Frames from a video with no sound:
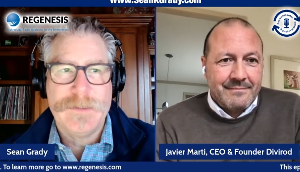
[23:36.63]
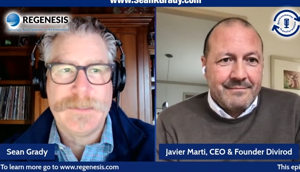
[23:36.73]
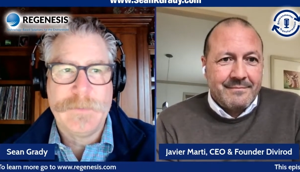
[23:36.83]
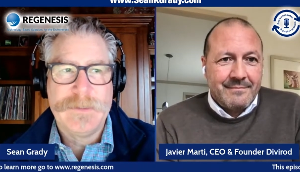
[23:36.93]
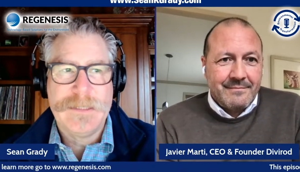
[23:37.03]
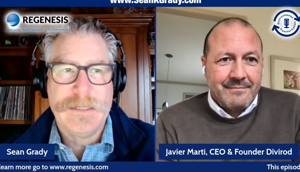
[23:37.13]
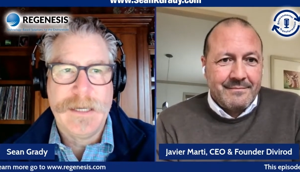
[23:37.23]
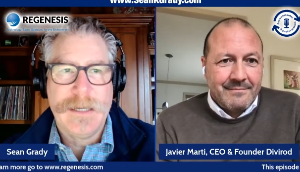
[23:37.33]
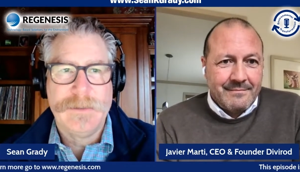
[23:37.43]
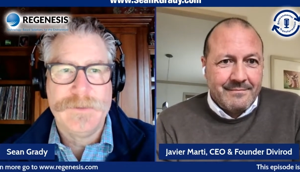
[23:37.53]
Speaker 1: this type of
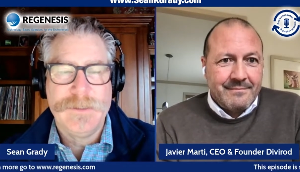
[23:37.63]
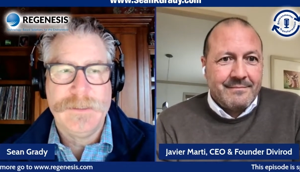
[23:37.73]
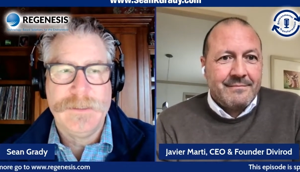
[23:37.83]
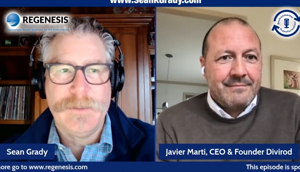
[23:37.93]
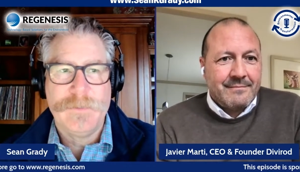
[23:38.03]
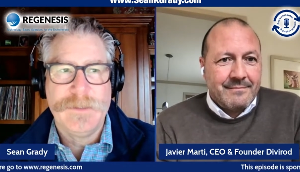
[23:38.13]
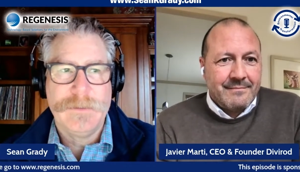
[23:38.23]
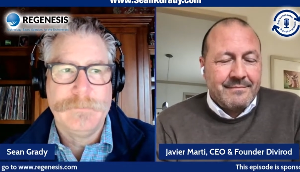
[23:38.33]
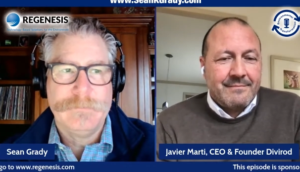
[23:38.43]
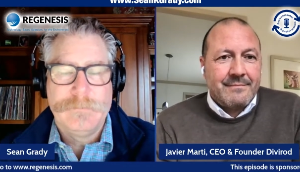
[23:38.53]
technology to help
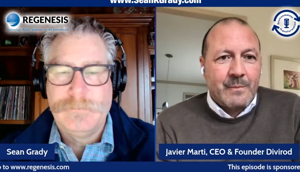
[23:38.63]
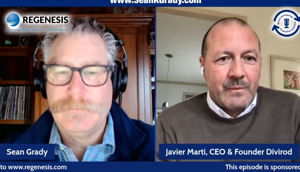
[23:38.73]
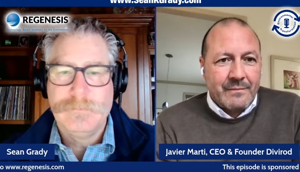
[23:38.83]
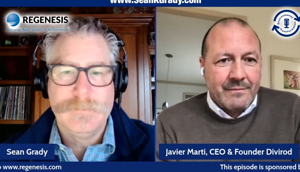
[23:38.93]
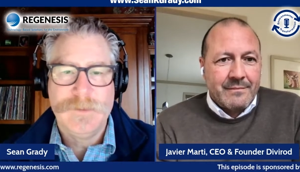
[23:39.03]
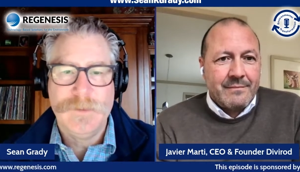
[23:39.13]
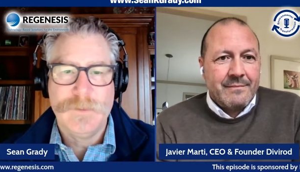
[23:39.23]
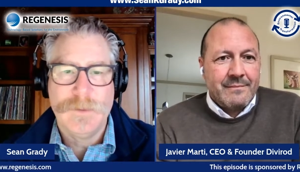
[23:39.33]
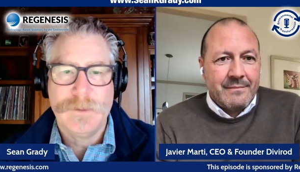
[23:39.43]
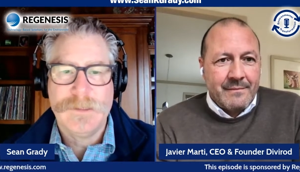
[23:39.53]
them do their
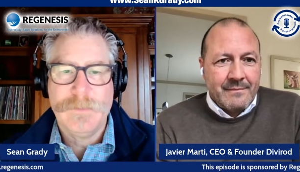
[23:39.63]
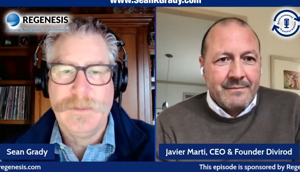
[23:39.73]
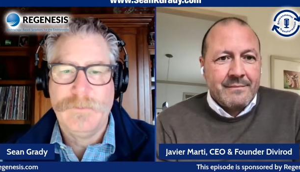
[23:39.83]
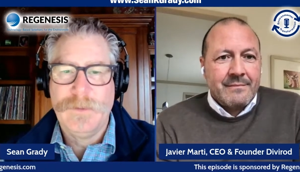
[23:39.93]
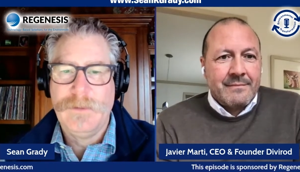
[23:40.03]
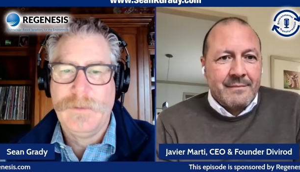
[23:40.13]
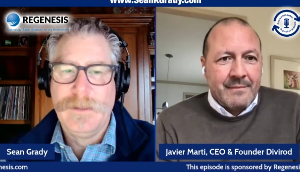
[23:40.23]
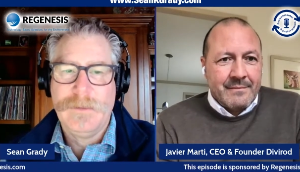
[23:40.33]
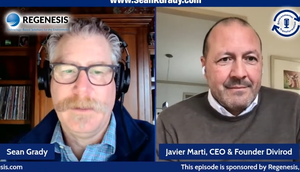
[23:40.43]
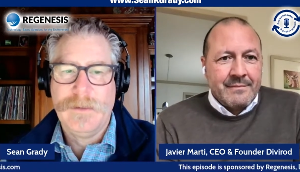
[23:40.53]
work. Tell me what you
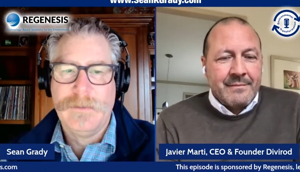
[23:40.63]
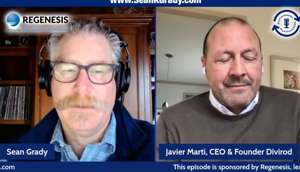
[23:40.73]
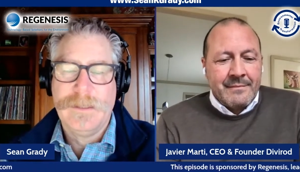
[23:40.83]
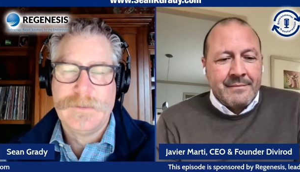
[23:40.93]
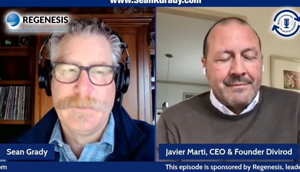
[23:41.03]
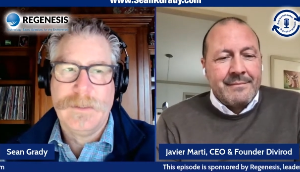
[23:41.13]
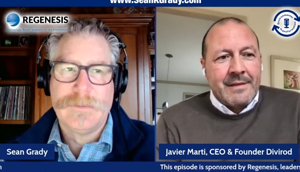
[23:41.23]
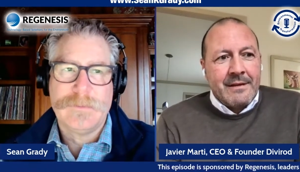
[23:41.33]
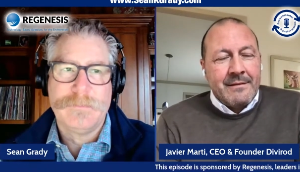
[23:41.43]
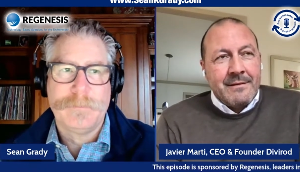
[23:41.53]
think there in that
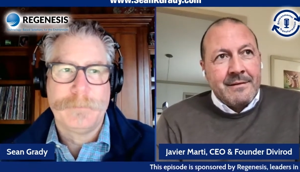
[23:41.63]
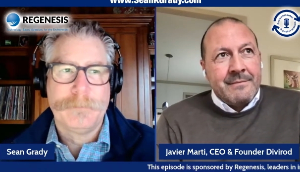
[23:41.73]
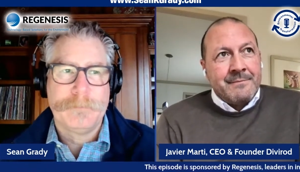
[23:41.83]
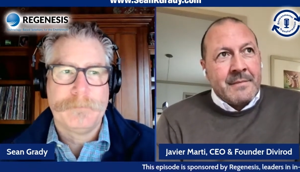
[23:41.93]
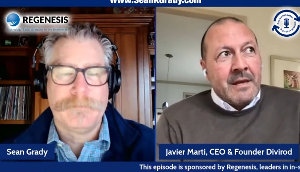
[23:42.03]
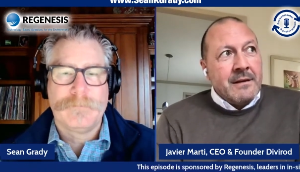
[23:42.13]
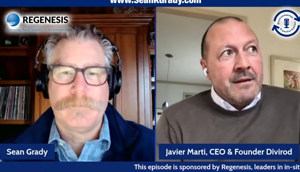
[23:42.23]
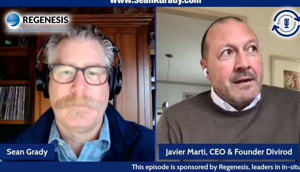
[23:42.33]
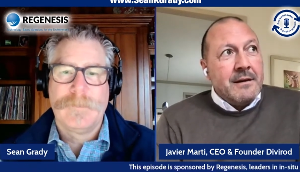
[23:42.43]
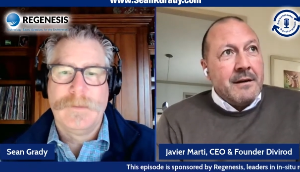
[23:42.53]
space.
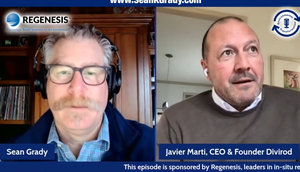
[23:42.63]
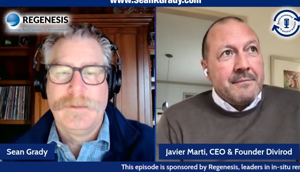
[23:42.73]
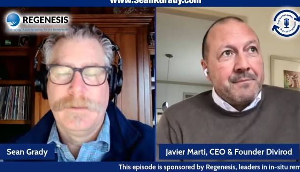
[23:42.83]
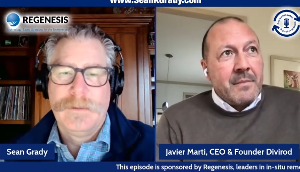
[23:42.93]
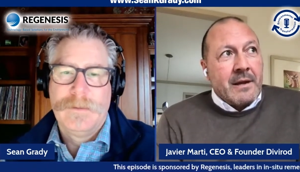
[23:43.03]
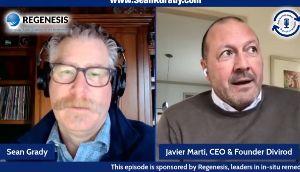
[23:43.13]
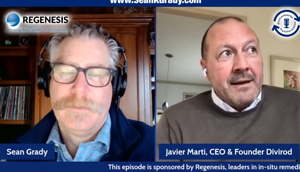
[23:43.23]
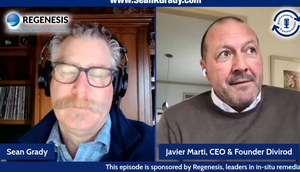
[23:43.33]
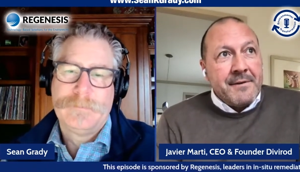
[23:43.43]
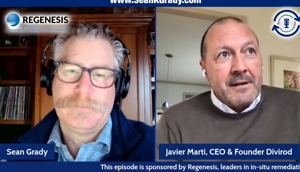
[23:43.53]
Speaker 2: Yeah, I
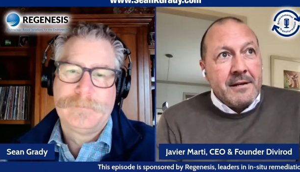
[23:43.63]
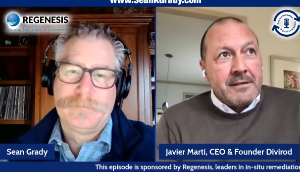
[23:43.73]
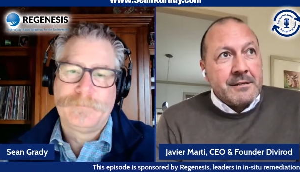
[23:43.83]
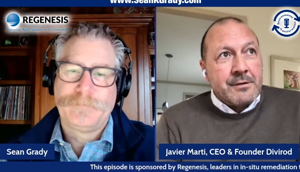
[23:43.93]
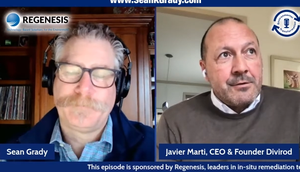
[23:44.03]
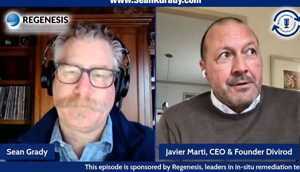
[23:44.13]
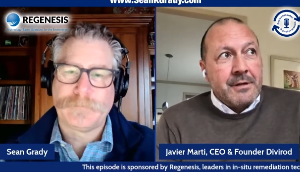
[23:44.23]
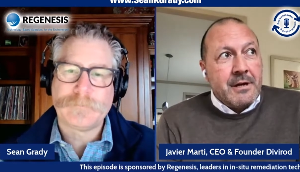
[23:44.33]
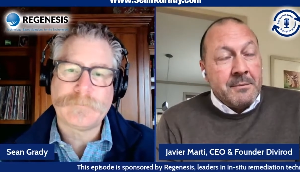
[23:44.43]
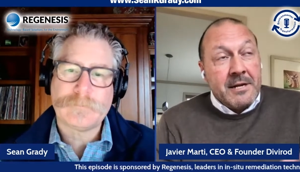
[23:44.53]
have had a
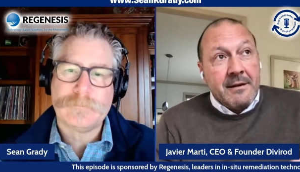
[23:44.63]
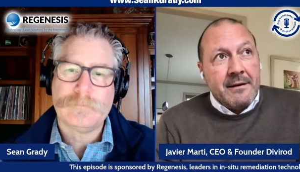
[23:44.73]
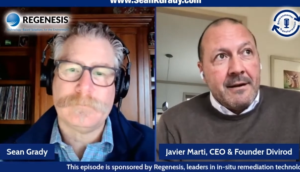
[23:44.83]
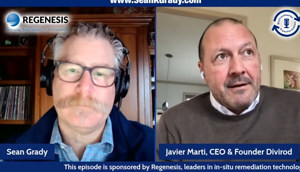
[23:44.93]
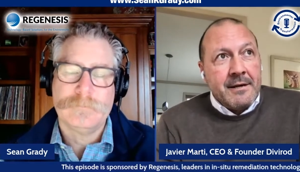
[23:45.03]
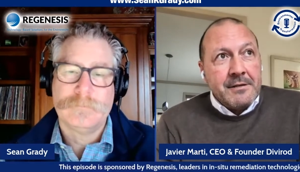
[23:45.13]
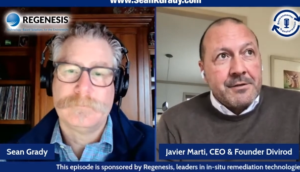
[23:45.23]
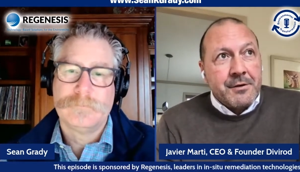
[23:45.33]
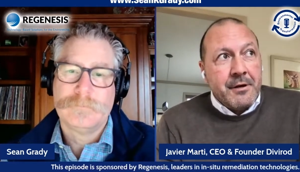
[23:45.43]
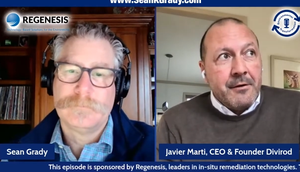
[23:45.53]
story, I mean, a, a
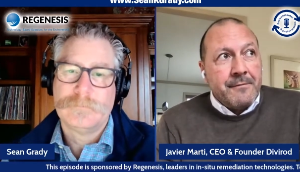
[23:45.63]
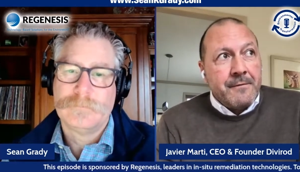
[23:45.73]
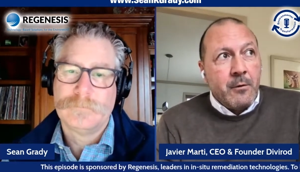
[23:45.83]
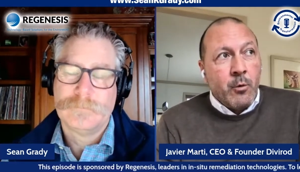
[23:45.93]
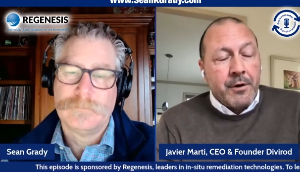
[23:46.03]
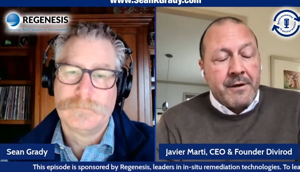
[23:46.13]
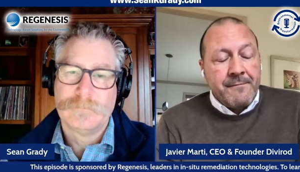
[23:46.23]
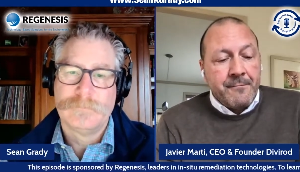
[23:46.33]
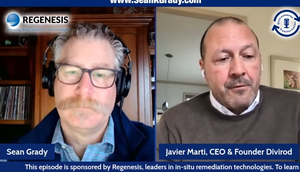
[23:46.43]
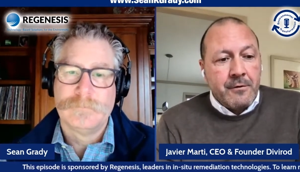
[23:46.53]
history of uh, working
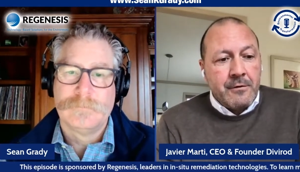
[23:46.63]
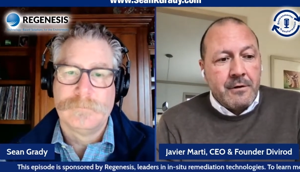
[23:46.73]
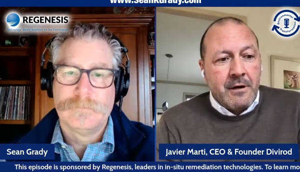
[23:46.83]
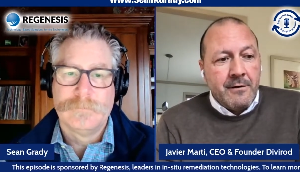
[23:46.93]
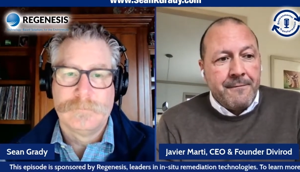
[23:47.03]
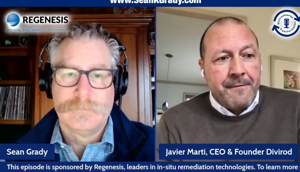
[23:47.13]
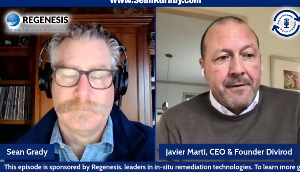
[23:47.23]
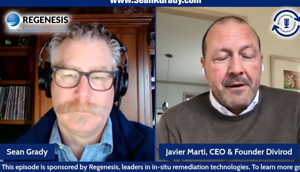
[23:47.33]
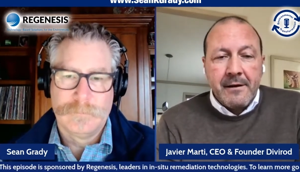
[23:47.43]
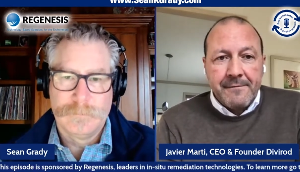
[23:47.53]
for uh,
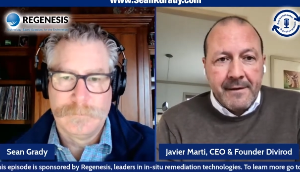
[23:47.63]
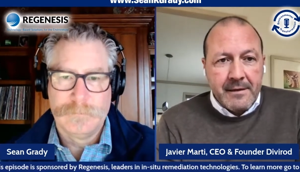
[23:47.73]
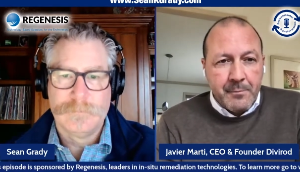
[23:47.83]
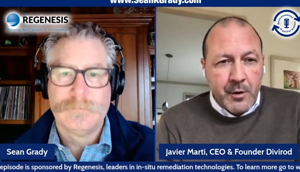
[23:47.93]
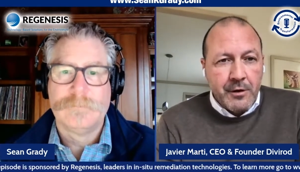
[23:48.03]
federally funded